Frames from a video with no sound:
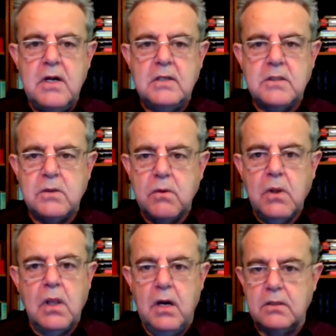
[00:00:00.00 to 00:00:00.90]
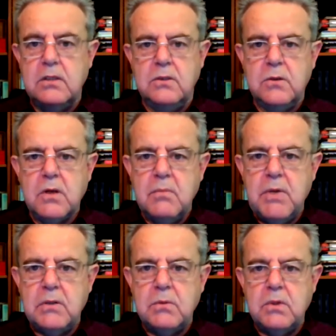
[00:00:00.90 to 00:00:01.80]
So they're reluctant to
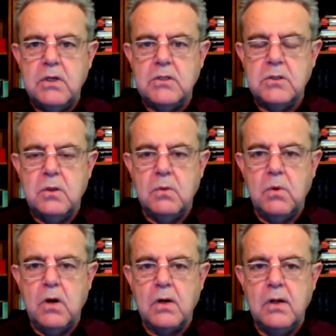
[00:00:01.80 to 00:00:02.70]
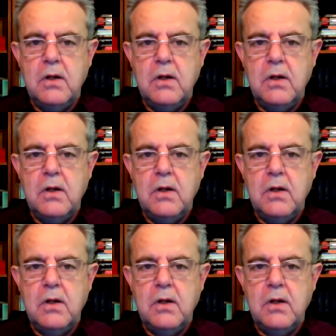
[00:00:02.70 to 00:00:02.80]
commit to additional work.